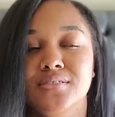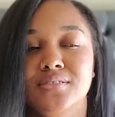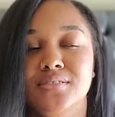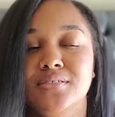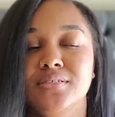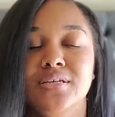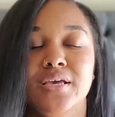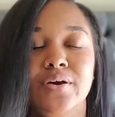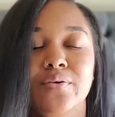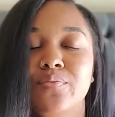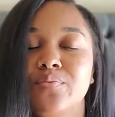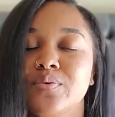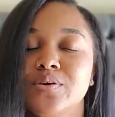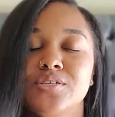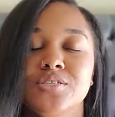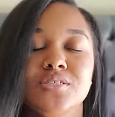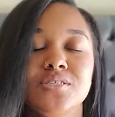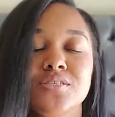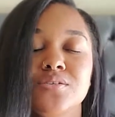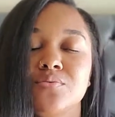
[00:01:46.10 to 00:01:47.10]
yeah, we're
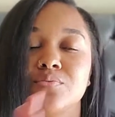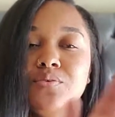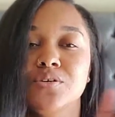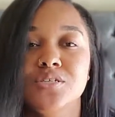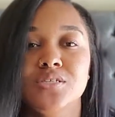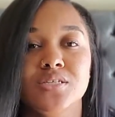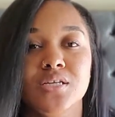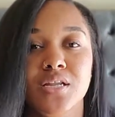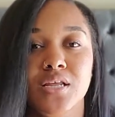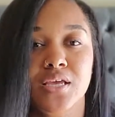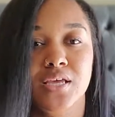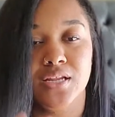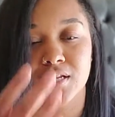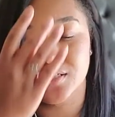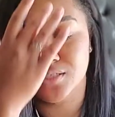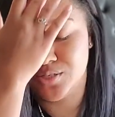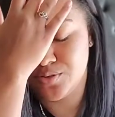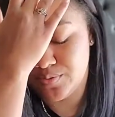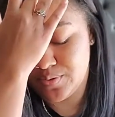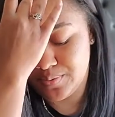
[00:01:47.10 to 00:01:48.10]
just going to get
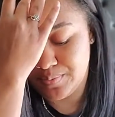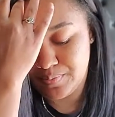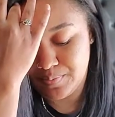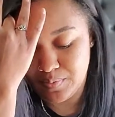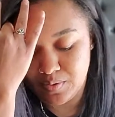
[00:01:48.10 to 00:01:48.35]
into it.